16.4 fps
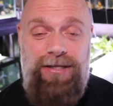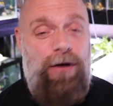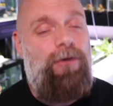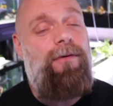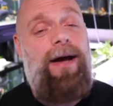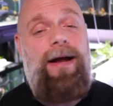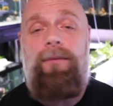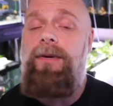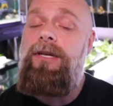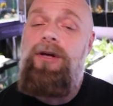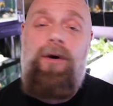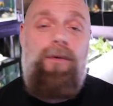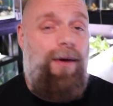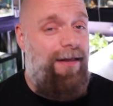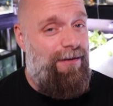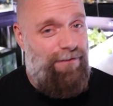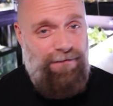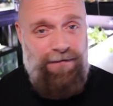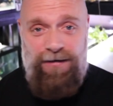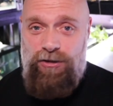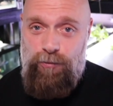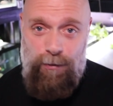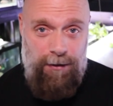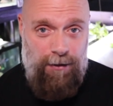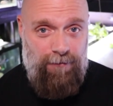Now, granted, we don't want the
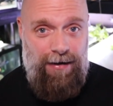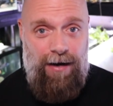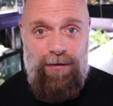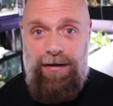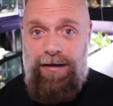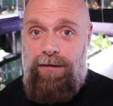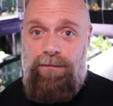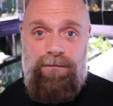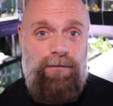fish swimming around in